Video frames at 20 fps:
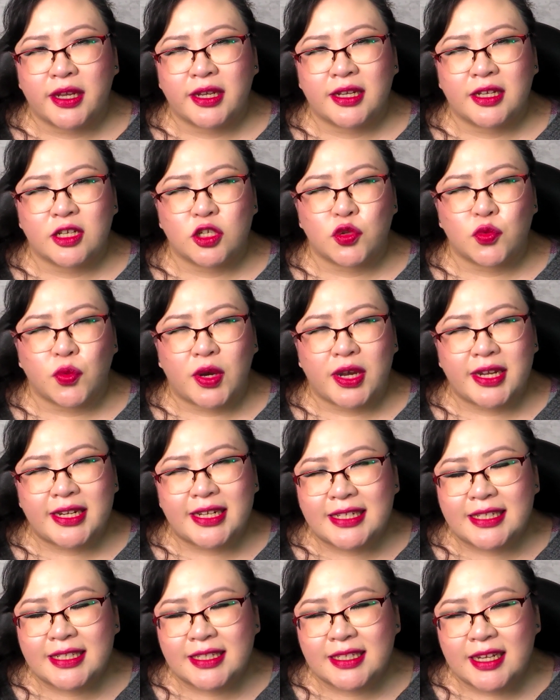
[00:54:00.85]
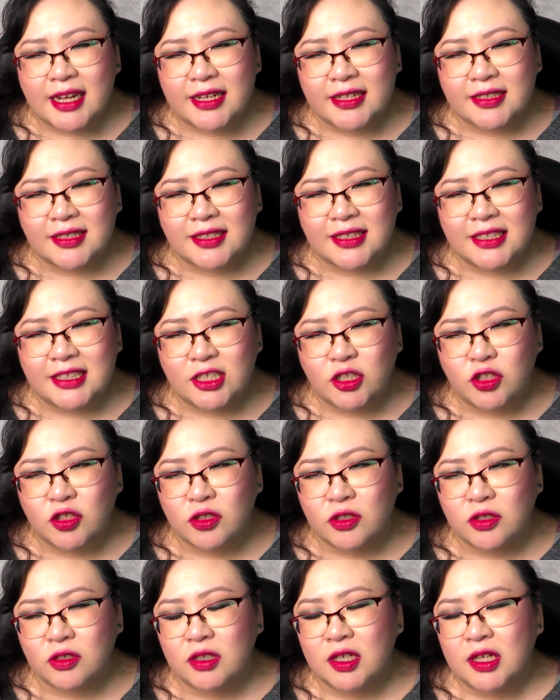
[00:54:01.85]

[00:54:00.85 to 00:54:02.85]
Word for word: his writing style either.